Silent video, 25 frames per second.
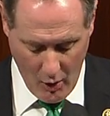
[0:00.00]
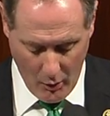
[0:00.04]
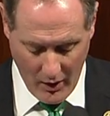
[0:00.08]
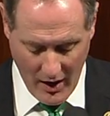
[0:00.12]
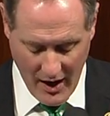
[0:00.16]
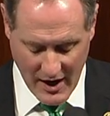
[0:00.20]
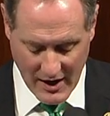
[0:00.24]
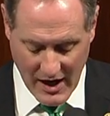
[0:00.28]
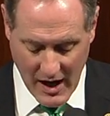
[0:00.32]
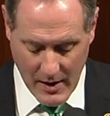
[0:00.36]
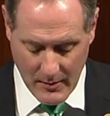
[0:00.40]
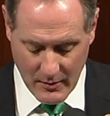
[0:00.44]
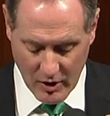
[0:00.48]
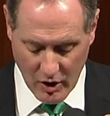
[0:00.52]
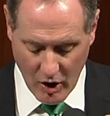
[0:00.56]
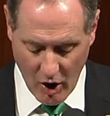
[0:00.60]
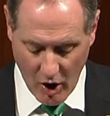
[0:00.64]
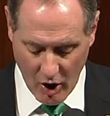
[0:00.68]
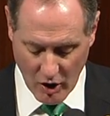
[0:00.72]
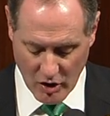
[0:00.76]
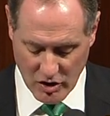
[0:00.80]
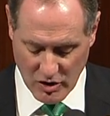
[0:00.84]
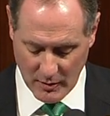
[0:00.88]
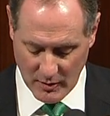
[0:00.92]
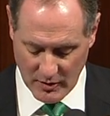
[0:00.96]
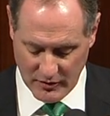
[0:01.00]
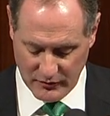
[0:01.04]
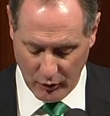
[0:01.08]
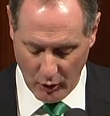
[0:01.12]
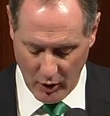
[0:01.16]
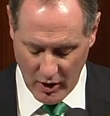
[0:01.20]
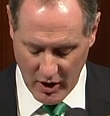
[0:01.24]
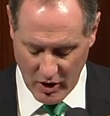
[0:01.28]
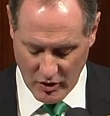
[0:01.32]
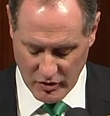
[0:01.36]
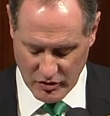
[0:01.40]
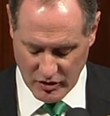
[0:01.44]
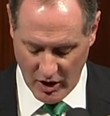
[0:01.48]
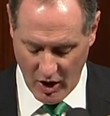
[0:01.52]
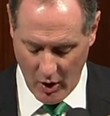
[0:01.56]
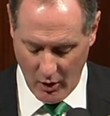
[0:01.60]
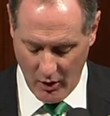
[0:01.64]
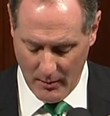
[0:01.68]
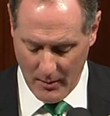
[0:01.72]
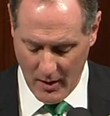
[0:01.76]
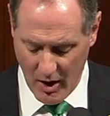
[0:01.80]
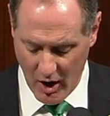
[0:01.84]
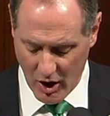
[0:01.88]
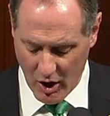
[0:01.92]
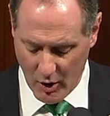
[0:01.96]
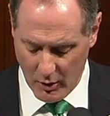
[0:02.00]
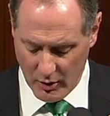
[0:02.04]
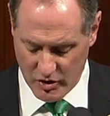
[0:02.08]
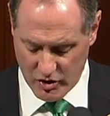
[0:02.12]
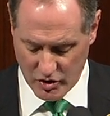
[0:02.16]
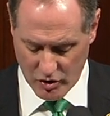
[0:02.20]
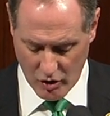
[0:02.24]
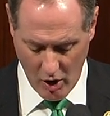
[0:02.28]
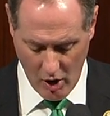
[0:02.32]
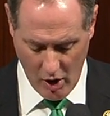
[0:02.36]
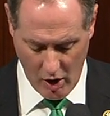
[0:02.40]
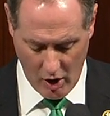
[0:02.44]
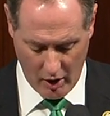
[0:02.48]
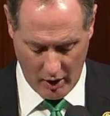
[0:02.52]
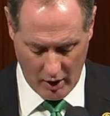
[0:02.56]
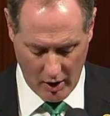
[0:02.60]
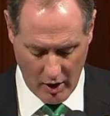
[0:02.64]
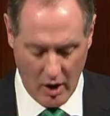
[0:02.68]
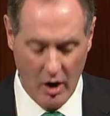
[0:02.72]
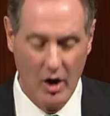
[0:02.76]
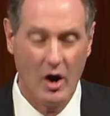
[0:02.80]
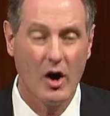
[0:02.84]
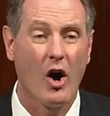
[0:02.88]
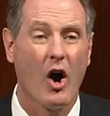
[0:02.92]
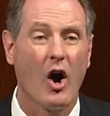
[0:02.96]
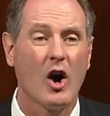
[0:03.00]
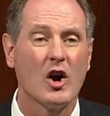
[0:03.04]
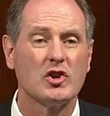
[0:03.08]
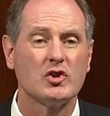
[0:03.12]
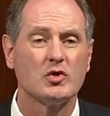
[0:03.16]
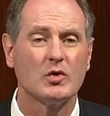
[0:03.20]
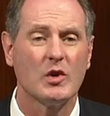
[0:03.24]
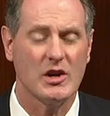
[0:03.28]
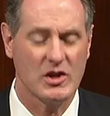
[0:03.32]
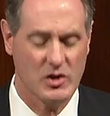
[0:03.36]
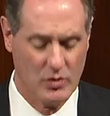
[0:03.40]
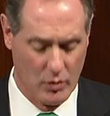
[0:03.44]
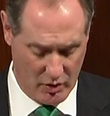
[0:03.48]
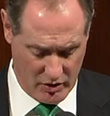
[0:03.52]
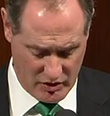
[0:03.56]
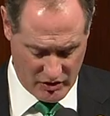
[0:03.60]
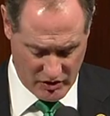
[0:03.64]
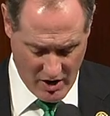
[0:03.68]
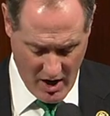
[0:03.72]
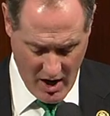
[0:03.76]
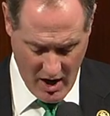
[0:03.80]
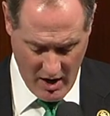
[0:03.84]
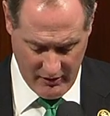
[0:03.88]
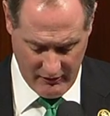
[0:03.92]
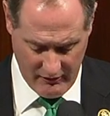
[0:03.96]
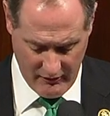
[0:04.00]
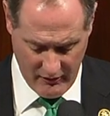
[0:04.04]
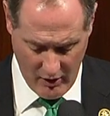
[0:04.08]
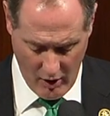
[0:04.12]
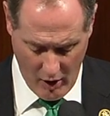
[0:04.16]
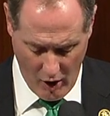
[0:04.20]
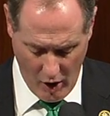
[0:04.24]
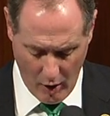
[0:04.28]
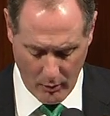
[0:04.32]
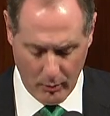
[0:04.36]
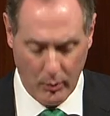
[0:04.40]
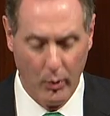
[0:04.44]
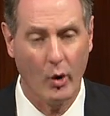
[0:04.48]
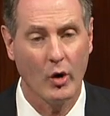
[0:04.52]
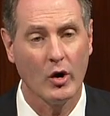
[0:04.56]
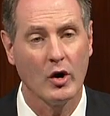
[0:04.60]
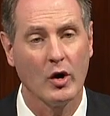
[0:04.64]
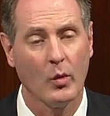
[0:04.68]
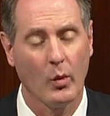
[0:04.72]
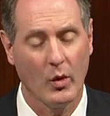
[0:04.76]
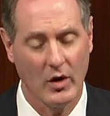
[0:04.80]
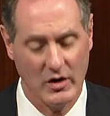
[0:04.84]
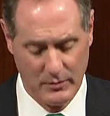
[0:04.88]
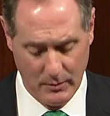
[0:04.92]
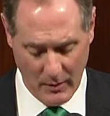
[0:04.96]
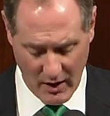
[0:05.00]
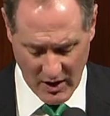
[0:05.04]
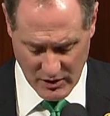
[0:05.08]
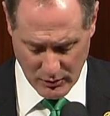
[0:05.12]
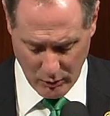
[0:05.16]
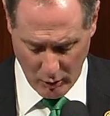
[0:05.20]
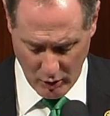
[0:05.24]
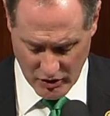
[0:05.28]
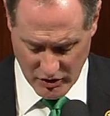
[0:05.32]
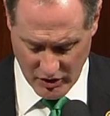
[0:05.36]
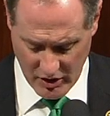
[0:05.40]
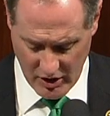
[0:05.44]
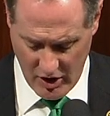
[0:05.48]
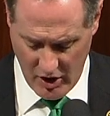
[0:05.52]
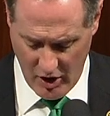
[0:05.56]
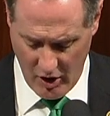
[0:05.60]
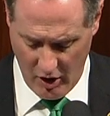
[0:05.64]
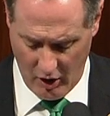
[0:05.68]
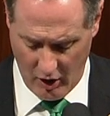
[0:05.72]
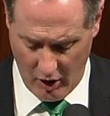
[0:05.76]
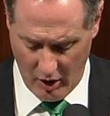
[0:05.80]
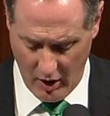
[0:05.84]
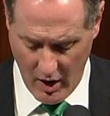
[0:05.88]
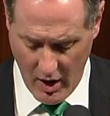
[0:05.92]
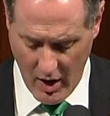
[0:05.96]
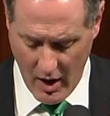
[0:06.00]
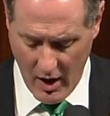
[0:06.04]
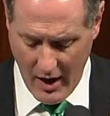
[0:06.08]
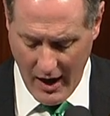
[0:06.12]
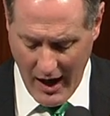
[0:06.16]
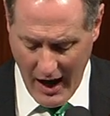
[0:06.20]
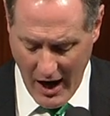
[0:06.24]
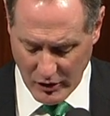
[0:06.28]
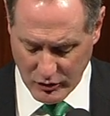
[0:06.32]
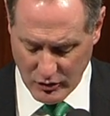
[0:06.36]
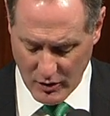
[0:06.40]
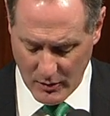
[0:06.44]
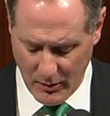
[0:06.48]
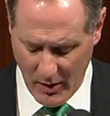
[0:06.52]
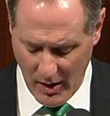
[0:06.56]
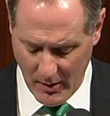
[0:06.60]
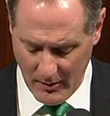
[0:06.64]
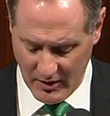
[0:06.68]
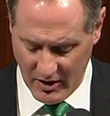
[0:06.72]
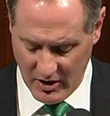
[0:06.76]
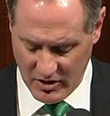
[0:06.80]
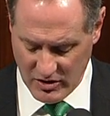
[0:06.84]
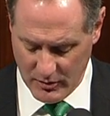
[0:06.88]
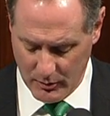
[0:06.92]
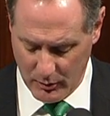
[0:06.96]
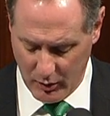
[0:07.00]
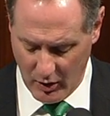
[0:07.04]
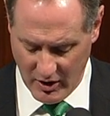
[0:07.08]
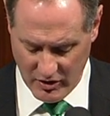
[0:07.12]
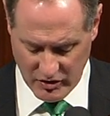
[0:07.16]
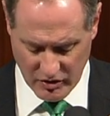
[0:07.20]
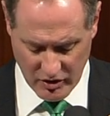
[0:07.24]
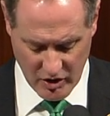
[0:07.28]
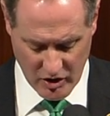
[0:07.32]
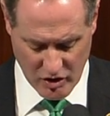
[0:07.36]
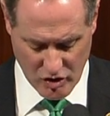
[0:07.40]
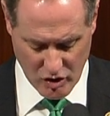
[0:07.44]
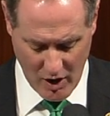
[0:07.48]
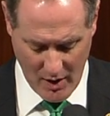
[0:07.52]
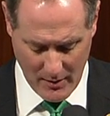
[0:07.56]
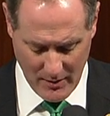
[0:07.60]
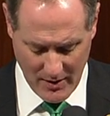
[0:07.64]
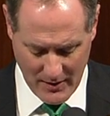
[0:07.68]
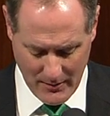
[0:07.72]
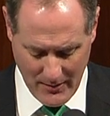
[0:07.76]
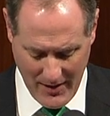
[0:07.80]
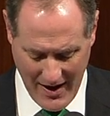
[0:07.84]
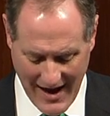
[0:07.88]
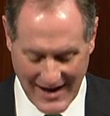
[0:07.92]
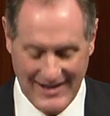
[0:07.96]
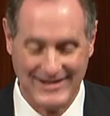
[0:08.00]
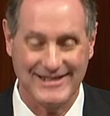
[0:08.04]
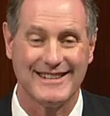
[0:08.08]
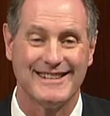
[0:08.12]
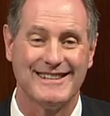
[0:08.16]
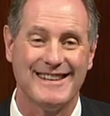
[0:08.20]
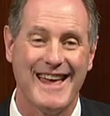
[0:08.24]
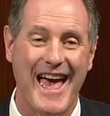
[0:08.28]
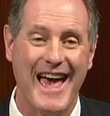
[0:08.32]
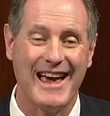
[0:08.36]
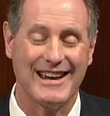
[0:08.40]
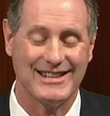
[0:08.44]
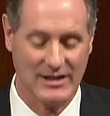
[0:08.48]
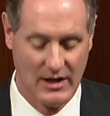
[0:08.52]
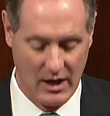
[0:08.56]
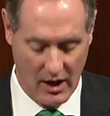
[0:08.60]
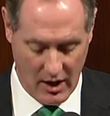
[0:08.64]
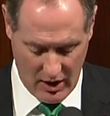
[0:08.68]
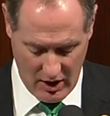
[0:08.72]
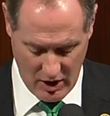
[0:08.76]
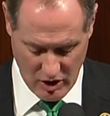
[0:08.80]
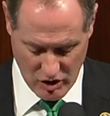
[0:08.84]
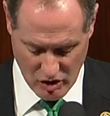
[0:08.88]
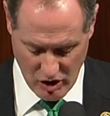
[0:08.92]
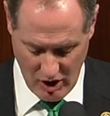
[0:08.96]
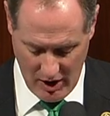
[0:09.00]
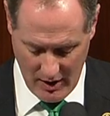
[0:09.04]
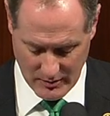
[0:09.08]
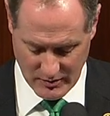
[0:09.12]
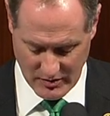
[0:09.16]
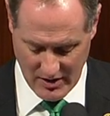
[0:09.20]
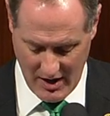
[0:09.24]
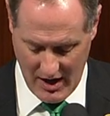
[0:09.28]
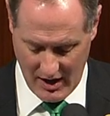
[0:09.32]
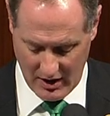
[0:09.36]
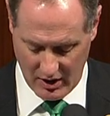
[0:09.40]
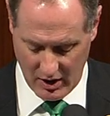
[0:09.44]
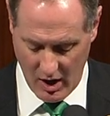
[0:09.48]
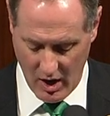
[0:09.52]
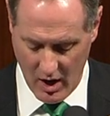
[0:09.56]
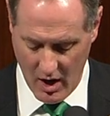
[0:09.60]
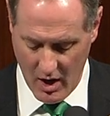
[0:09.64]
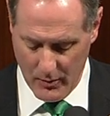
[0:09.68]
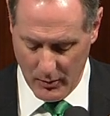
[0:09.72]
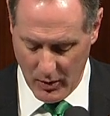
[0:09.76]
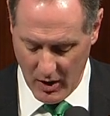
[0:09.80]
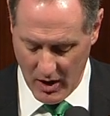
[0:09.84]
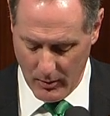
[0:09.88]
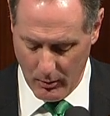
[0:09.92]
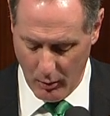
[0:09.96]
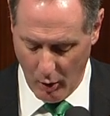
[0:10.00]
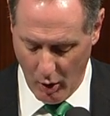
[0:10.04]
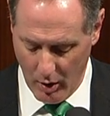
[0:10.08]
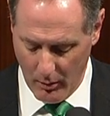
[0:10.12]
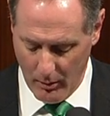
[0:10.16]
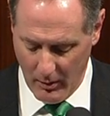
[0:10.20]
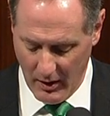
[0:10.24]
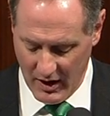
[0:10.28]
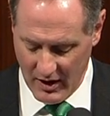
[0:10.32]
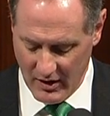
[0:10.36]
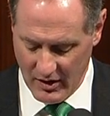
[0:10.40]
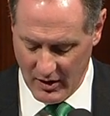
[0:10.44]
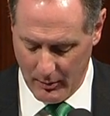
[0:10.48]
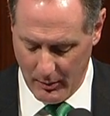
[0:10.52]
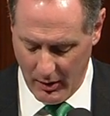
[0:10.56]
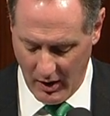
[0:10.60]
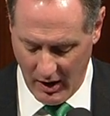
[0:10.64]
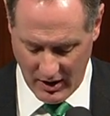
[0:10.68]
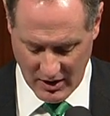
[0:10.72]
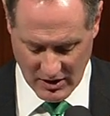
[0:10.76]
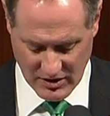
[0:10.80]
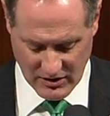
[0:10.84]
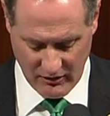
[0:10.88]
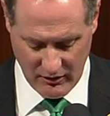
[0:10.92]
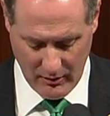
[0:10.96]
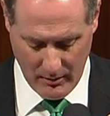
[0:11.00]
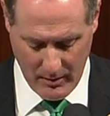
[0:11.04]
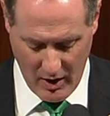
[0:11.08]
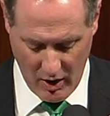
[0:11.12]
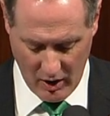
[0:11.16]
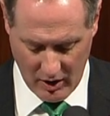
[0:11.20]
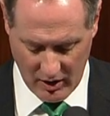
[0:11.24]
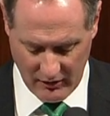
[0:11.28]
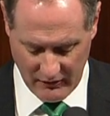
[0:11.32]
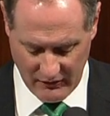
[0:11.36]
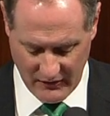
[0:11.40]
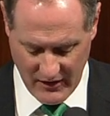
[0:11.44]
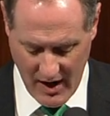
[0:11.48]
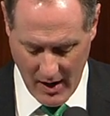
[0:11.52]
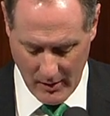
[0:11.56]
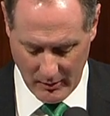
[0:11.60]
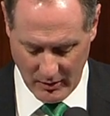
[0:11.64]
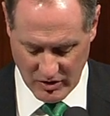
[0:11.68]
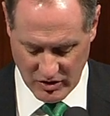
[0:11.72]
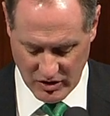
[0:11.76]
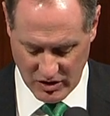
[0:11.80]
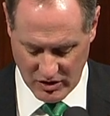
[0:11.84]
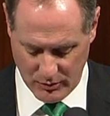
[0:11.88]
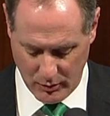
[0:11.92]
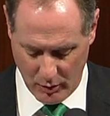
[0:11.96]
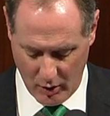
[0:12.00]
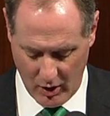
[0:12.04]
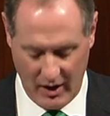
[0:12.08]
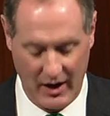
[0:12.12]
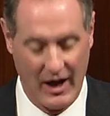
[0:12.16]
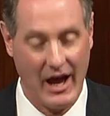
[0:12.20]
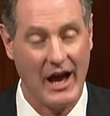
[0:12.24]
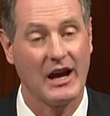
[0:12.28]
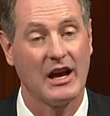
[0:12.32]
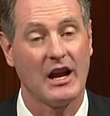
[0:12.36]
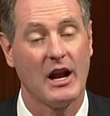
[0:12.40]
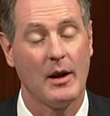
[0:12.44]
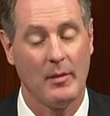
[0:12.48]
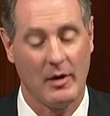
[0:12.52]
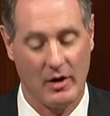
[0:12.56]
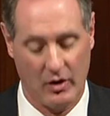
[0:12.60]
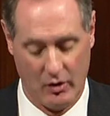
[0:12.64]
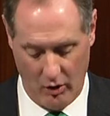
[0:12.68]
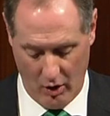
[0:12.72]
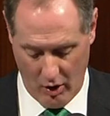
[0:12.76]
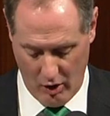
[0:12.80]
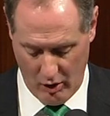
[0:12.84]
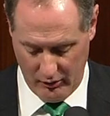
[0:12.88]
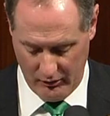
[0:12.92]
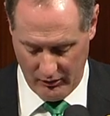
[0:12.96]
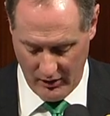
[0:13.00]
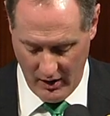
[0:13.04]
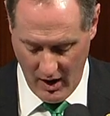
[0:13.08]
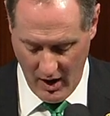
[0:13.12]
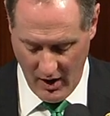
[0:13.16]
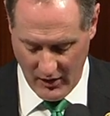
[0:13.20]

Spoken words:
When I came to Congress almost 4 years ago, America was strong. Our streets were safe. Our border was much more secure. House Republicans and President Trump had passed the Tax Cut and Jobs Act, putting more money in the pockets of American families and spurring economic growth